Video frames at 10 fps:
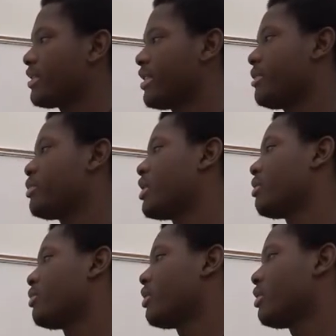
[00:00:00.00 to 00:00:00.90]

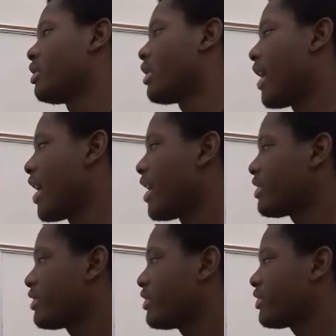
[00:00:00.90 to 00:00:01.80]
basically
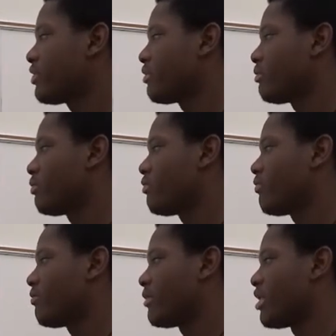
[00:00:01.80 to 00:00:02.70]
pre-computed hashes
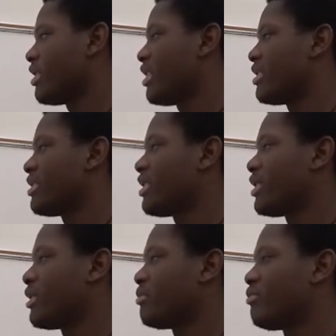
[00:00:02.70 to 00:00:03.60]
that are
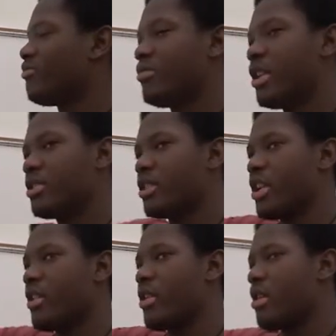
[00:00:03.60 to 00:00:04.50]
in a
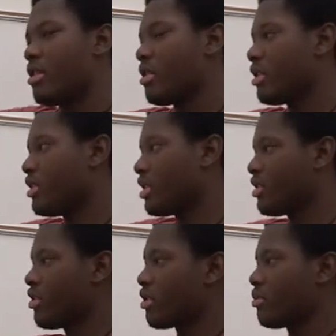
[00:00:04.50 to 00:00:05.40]
dictionary
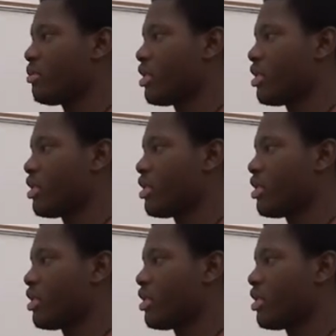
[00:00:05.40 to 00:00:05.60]
of